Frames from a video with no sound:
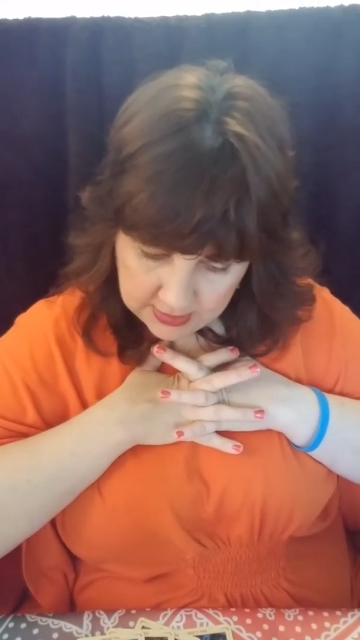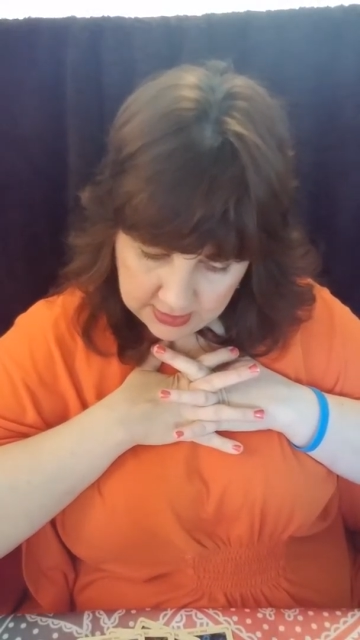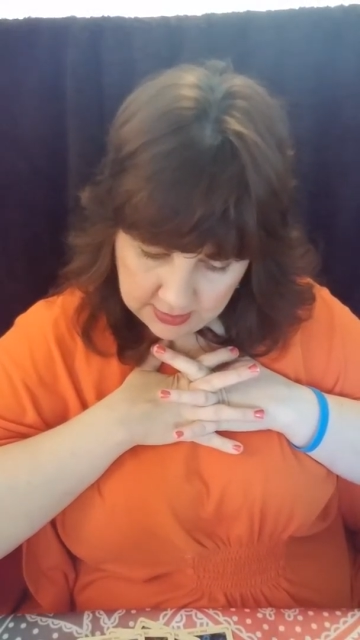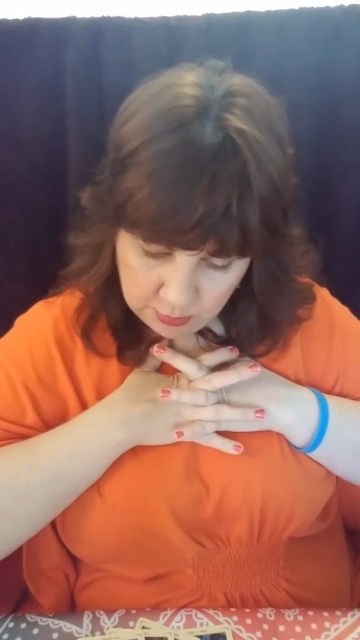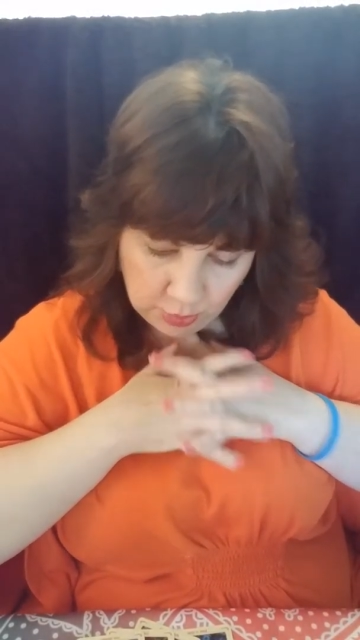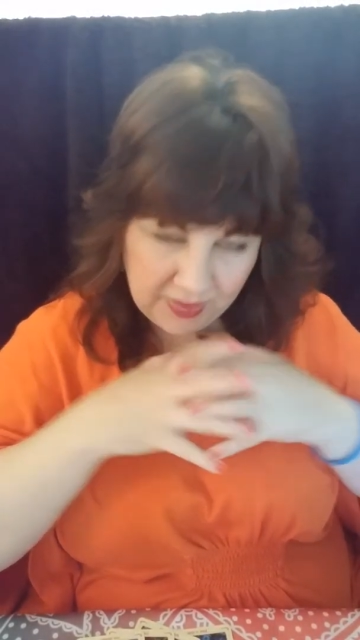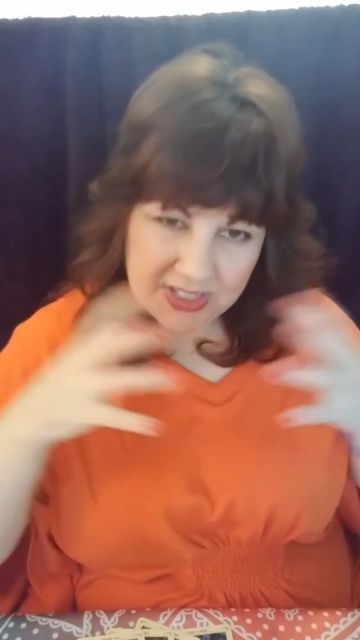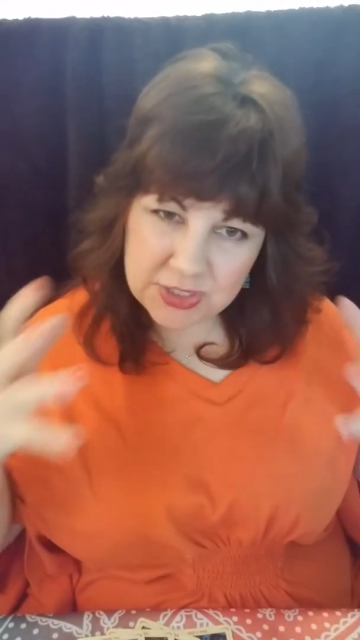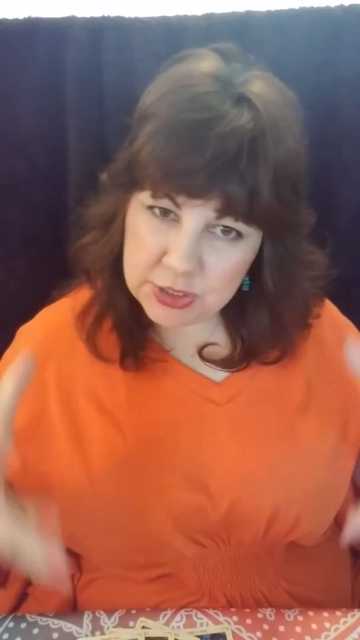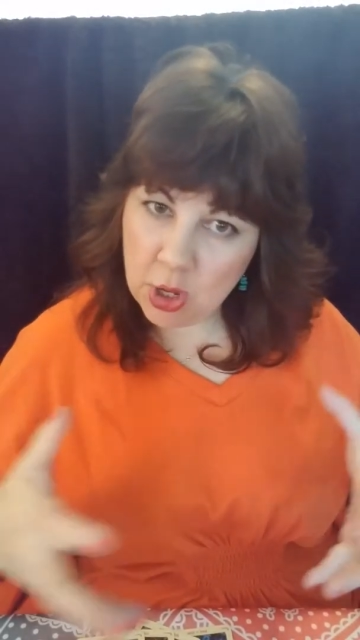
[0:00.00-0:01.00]
moving
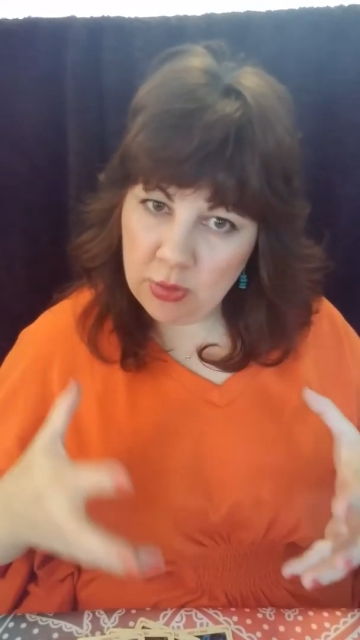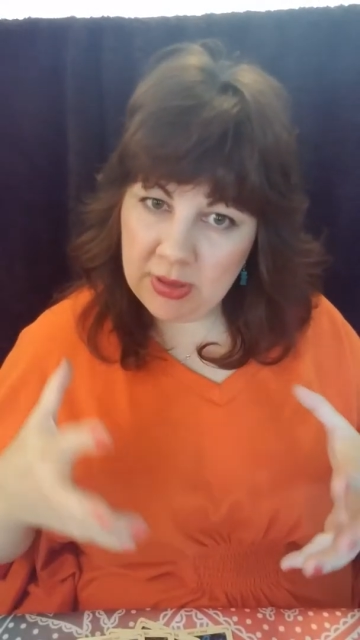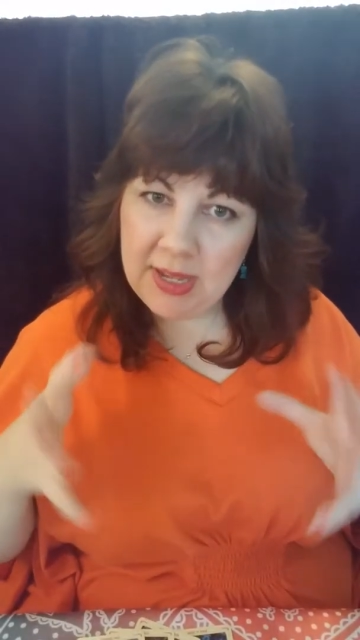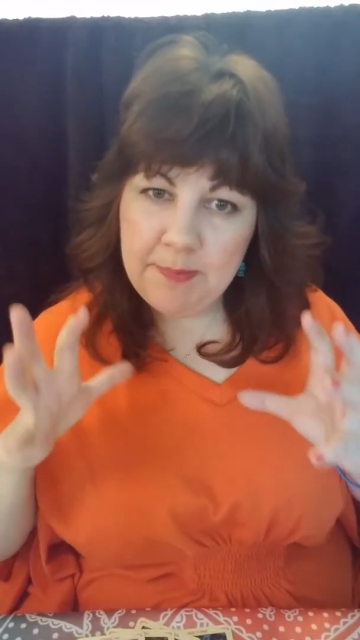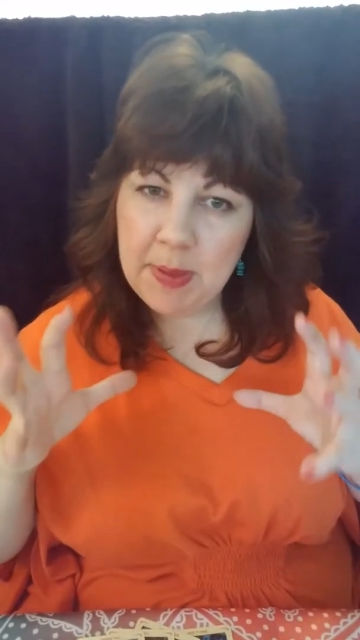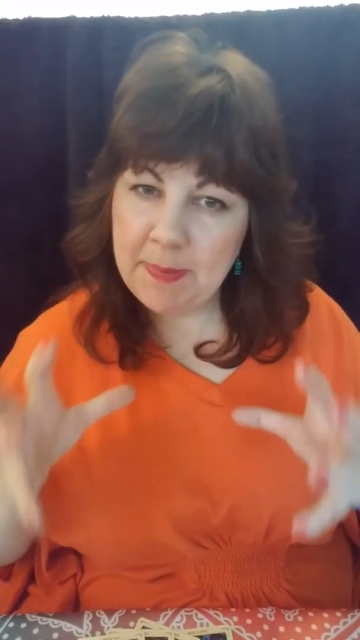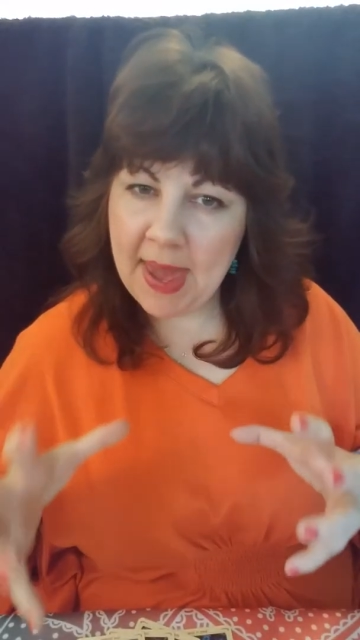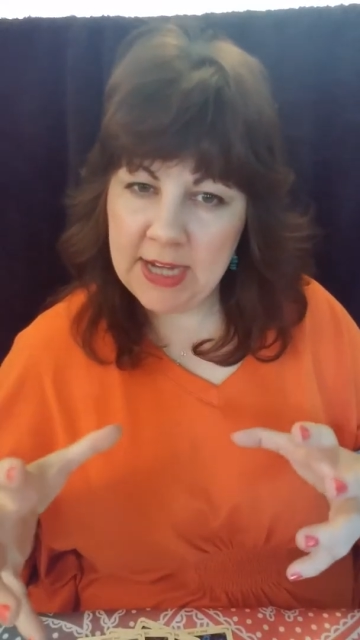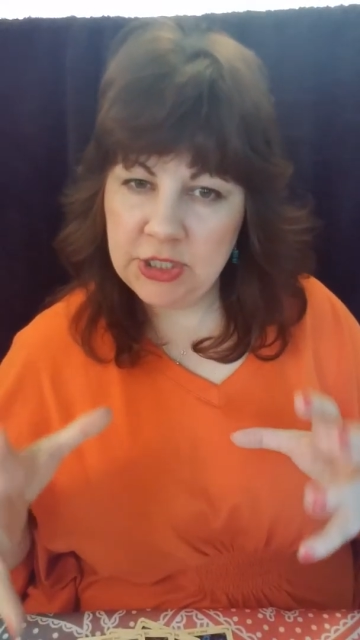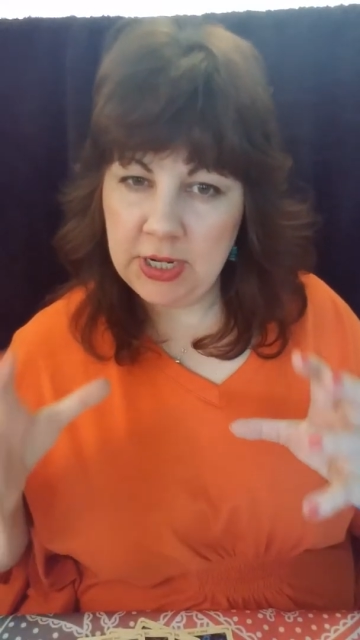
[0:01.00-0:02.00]
slowly, be
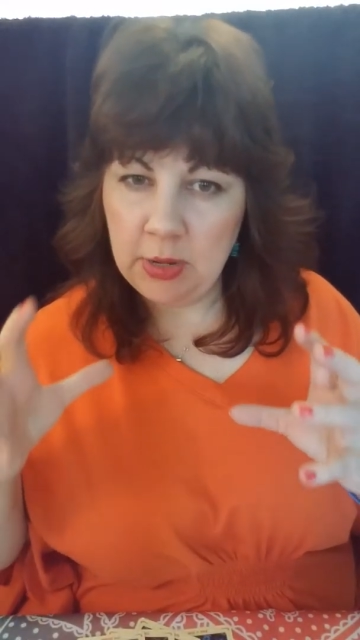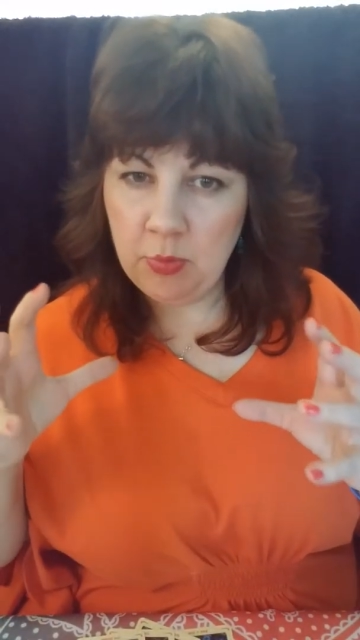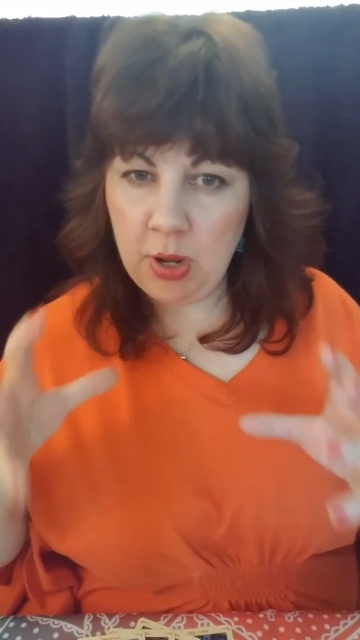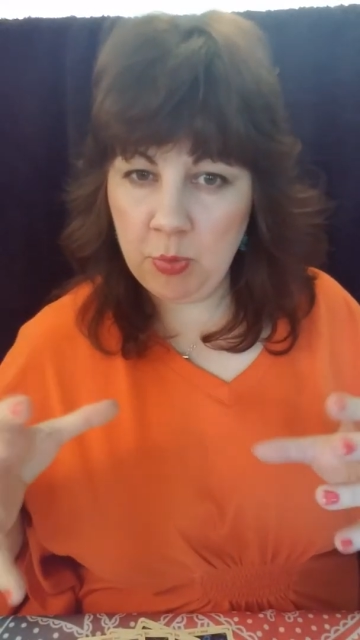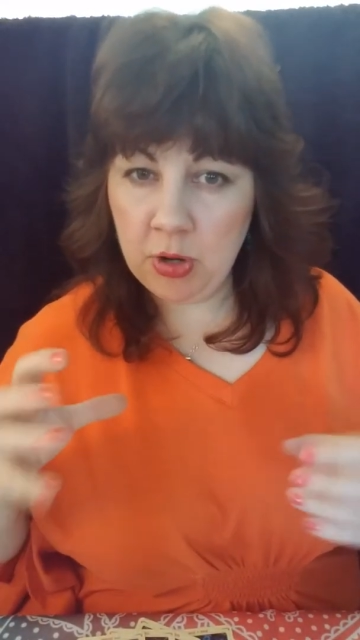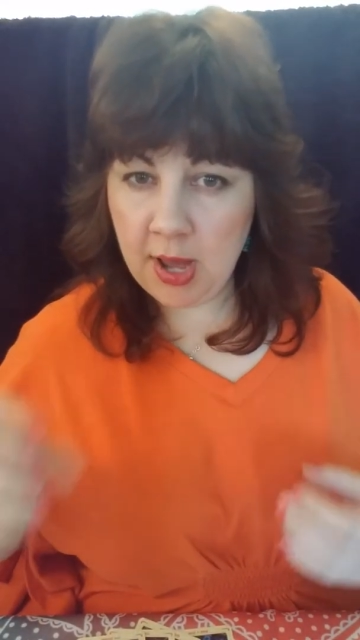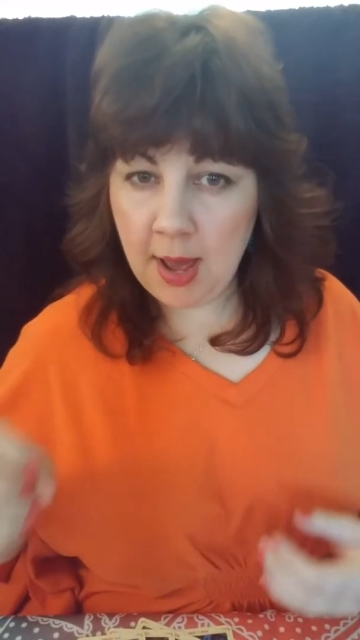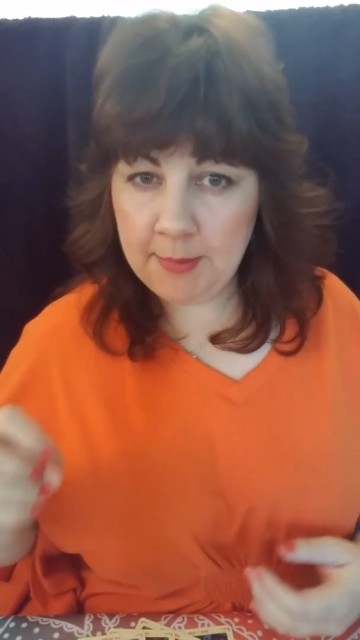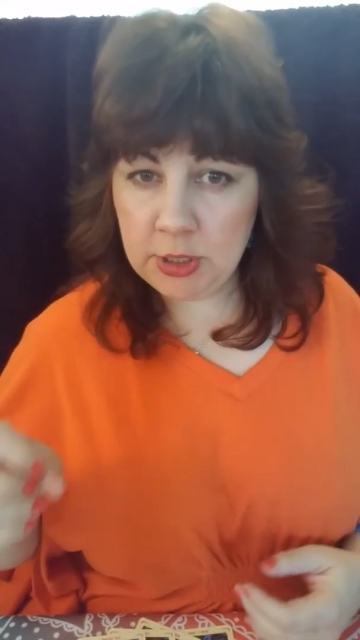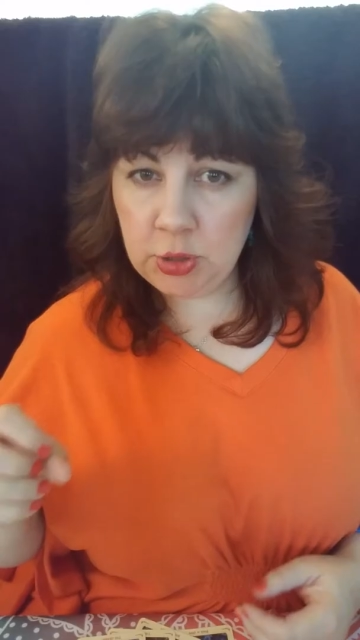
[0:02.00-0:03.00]
patient. It, it will come
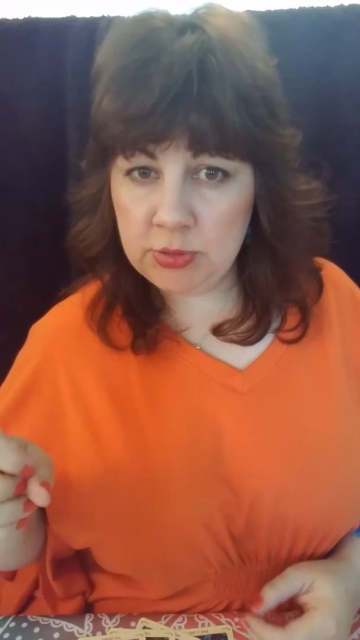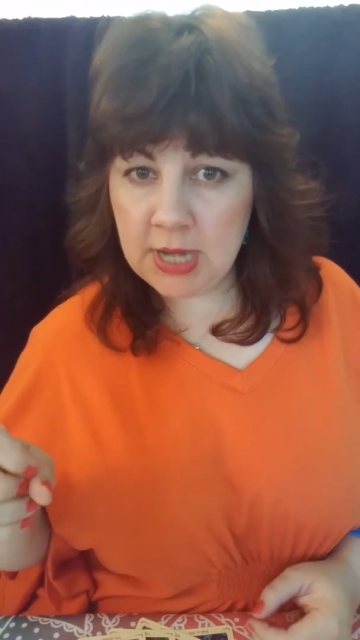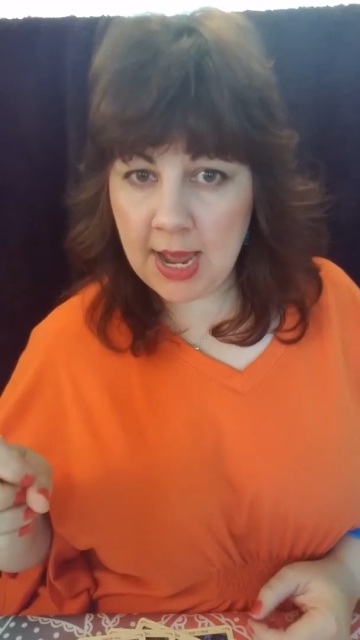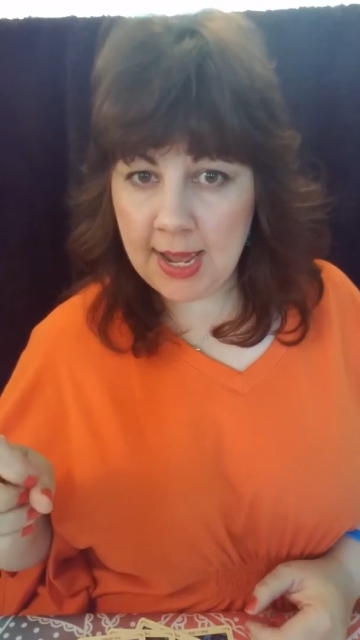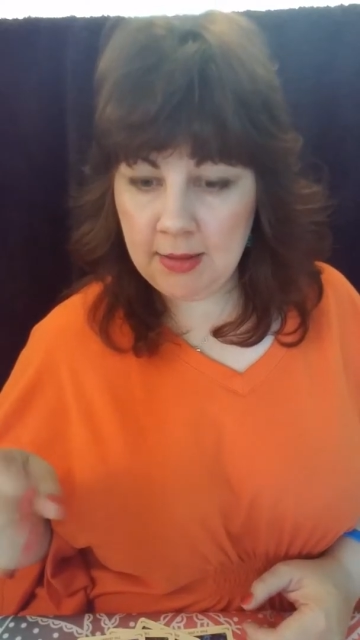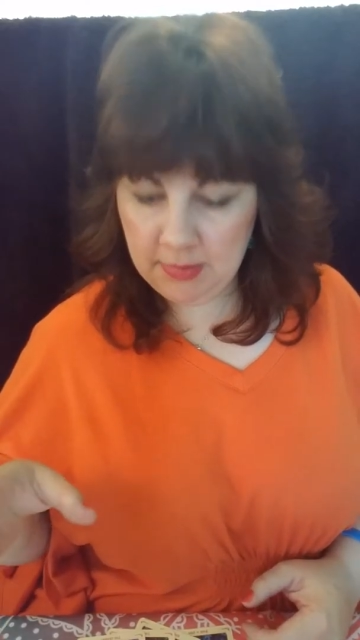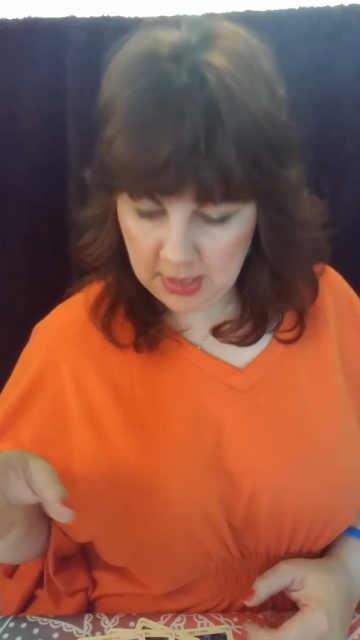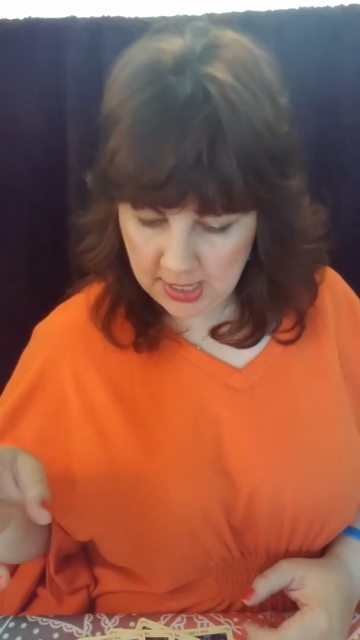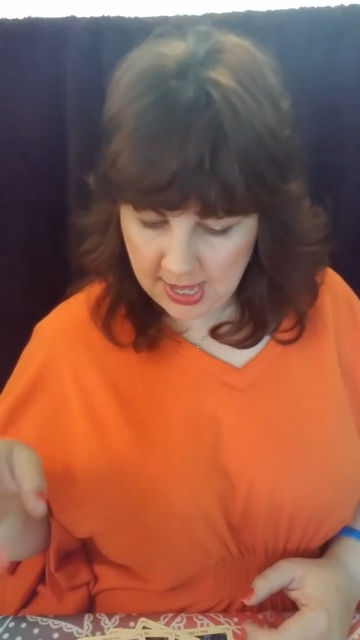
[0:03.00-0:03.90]
in due time and it